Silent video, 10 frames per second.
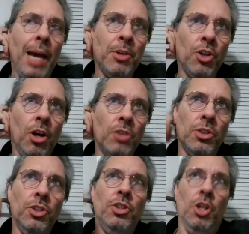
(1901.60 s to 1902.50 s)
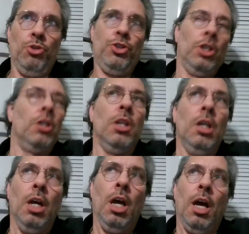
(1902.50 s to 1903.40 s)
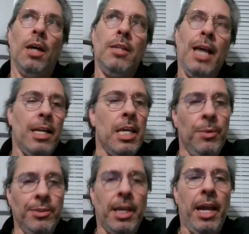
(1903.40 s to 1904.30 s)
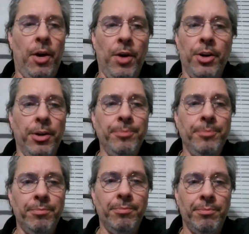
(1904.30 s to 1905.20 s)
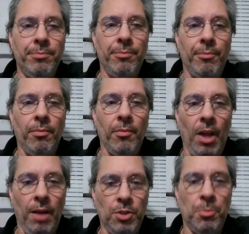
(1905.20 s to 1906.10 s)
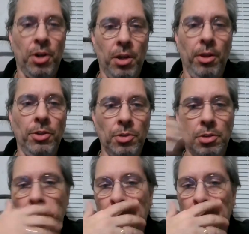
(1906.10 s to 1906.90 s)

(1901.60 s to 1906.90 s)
at all to the notion that he was a carrier of tuberculosis?